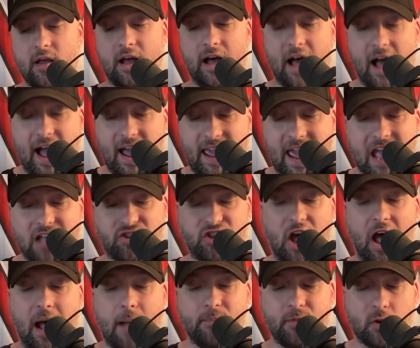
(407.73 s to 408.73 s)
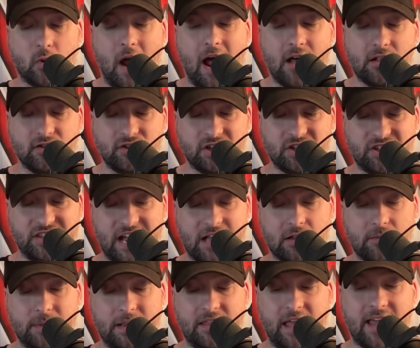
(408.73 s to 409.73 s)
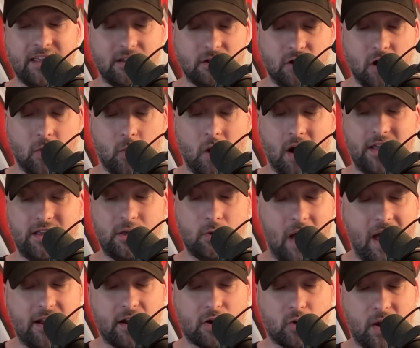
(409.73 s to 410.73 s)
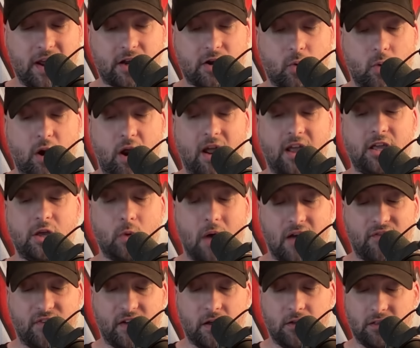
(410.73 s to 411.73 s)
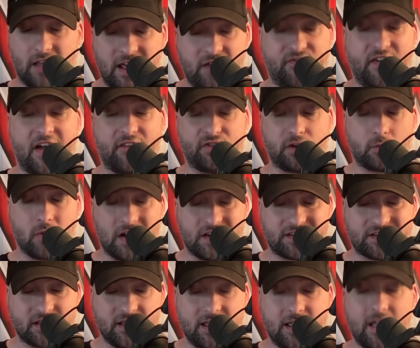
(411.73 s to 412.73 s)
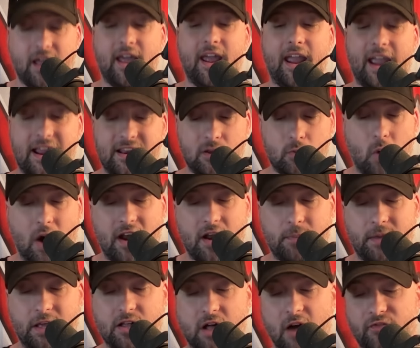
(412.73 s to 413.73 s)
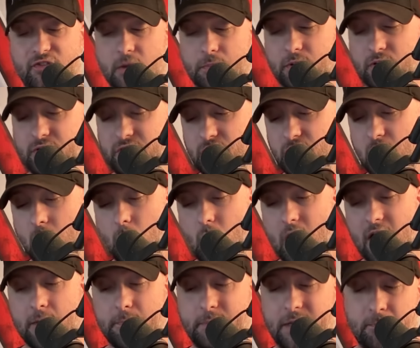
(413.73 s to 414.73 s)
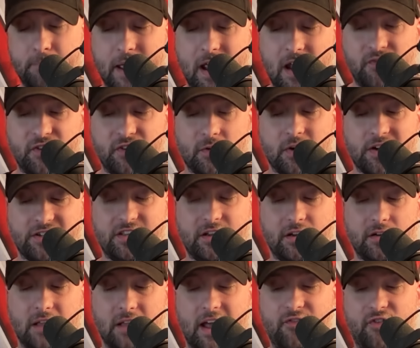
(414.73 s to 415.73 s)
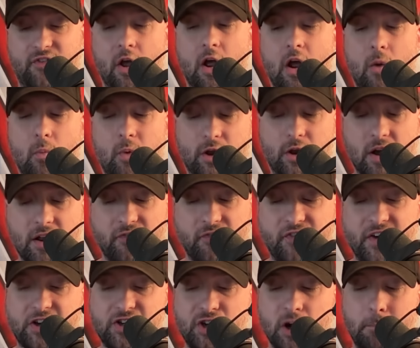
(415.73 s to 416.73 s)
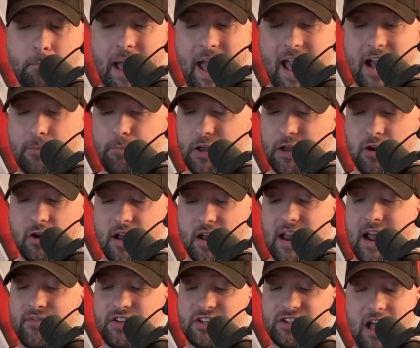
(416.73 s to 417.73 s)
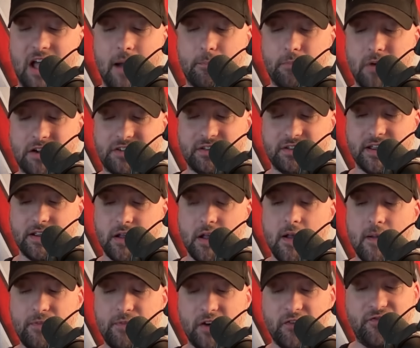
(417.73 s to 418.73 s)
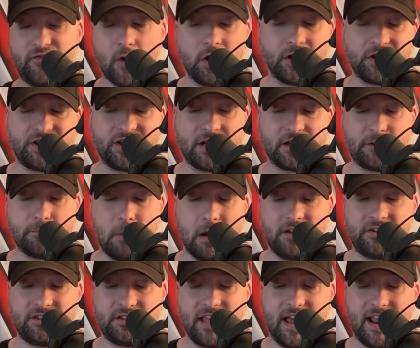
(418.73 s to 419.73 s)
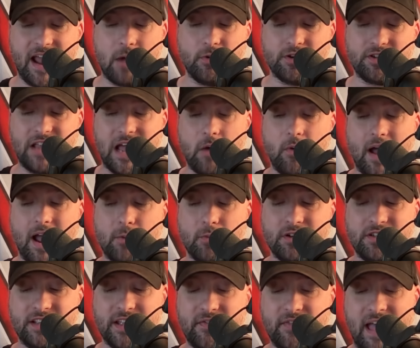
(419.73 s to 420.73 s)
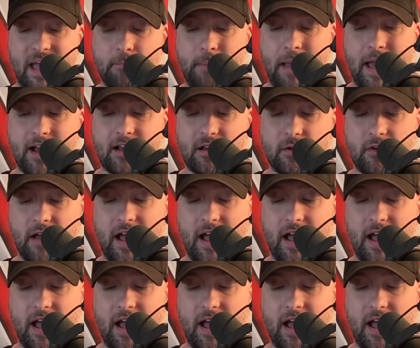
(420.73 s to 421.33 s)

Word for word: I had top neurologists telling me that, you know what, you had a great career, you have a life after wrestling, and you want to be comfortable. You don't want to be in pain for the rest of your life. We're going to fix your back, but you're going to have to stop wrestling. The first 6 months that I was out, I was in that back.